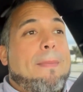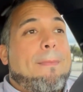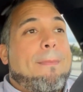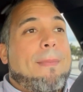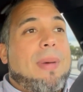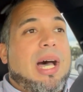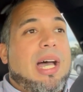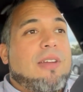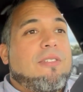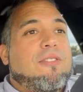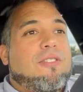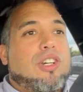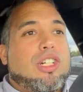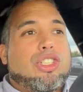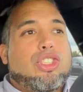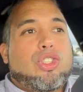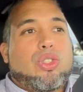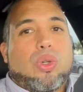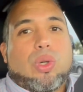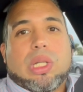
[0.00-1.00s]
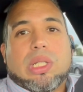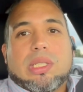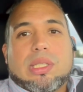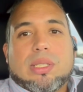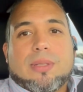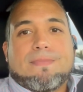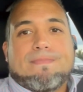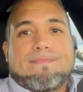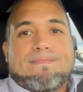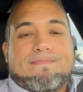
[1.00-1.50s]
my first
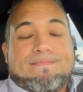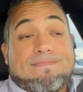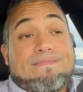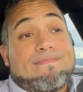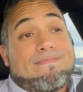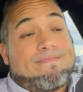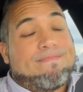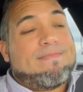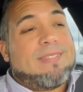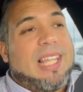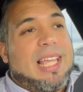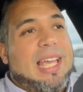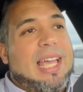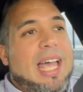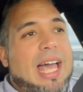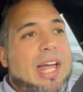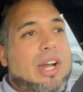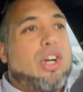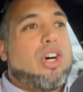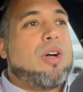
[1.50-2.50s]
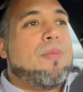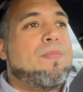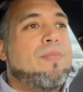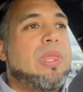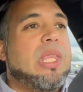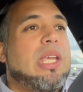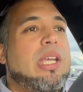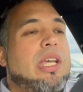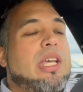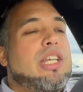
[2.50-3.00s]
choice at all.
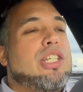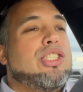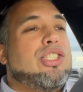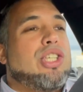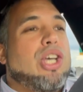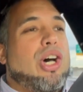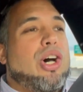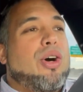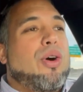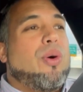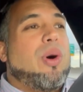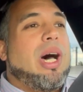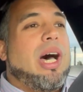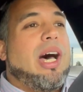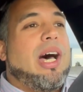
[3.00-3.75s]
So